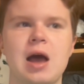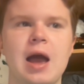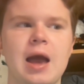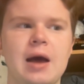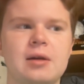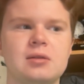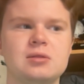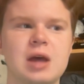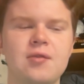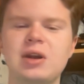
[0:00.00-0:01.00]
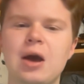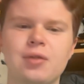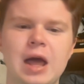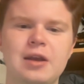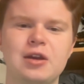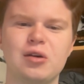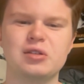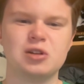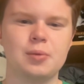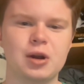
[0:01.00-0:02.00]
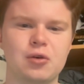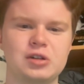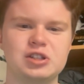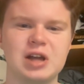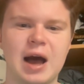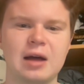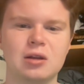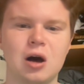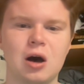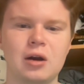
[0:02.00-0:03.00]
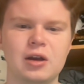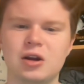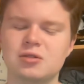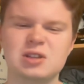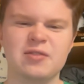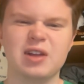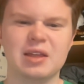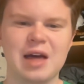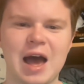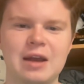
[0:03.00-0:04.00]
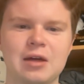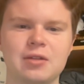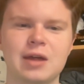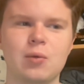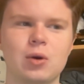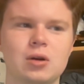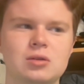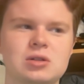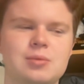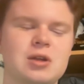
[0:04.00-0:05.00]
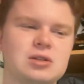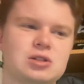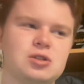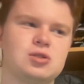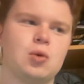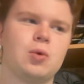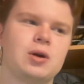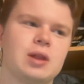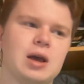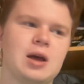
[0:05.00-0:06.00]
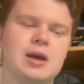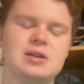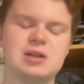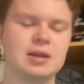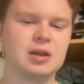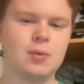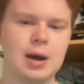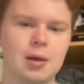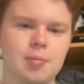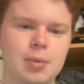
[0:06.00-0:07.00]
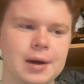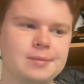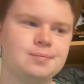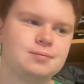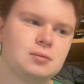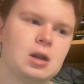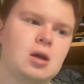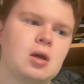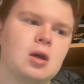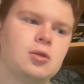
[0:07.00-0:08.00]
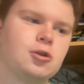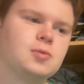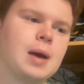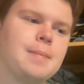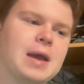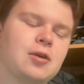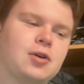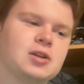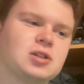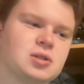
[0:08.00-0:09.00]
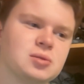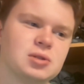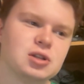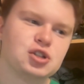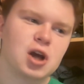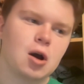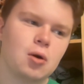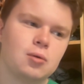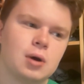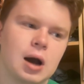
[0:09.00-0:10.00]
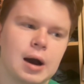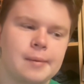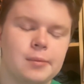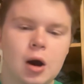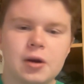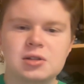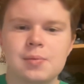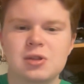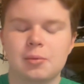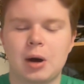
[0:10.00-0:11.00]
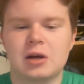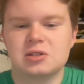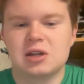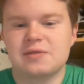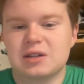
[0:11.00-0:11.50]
And every now and then, you know, there's a little bit of cringy dialogue, you know, stuff like that. Nothing that works. Some things that just don't work, like, insanely well. But those are my main criticisms of the show. On to some of the positives.